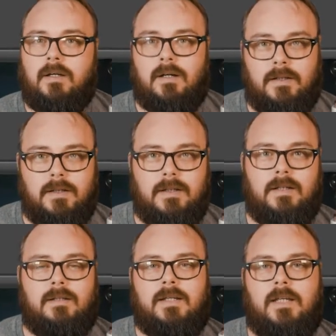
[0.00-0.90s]

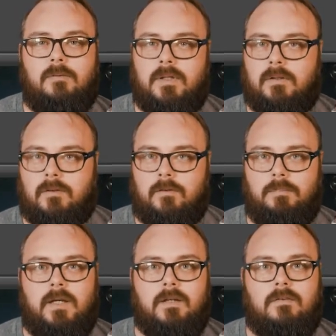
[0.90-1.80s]
Again, that gives me a little
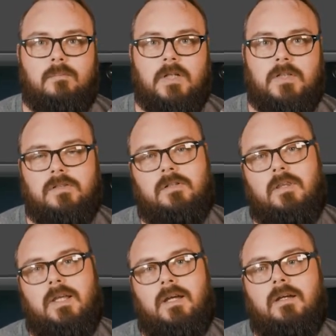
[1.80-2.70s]
space to make sure
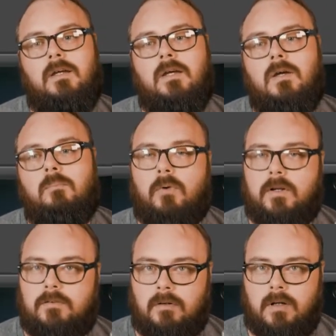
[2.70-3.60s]
that
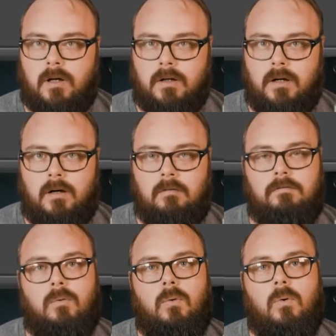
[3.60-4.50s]
breaths aren't cut off,
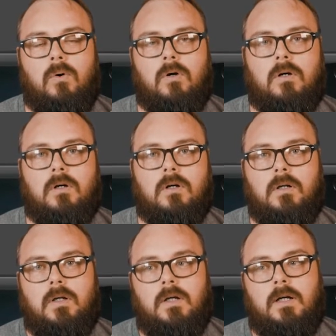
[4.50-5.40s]
or
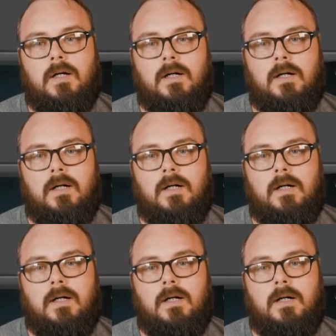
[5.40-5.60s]
it